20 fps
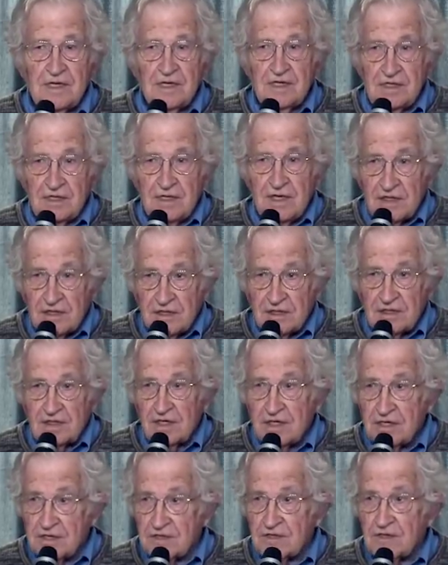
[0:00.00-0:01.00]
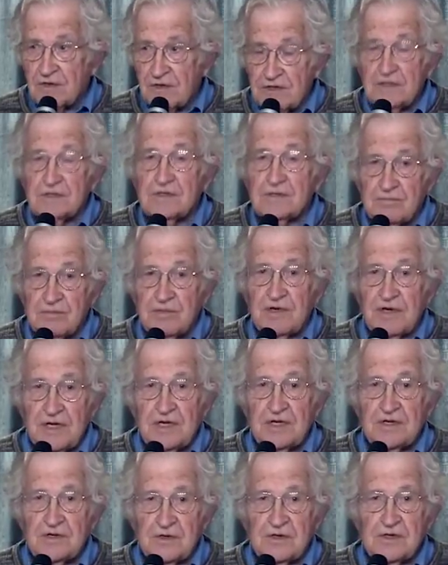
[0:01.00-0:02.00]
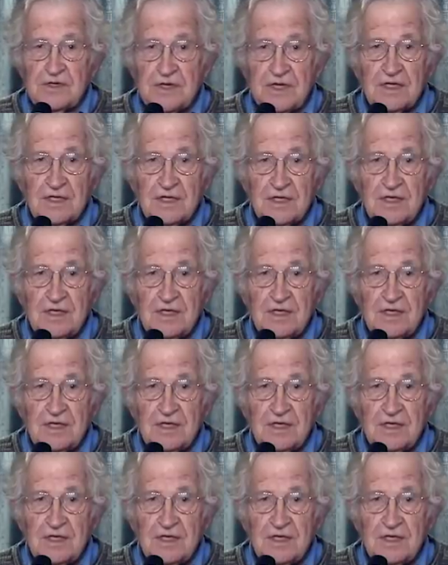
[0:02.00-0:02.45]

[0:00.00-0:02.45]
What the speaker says: And you take a look at the history, it's pretty interesting.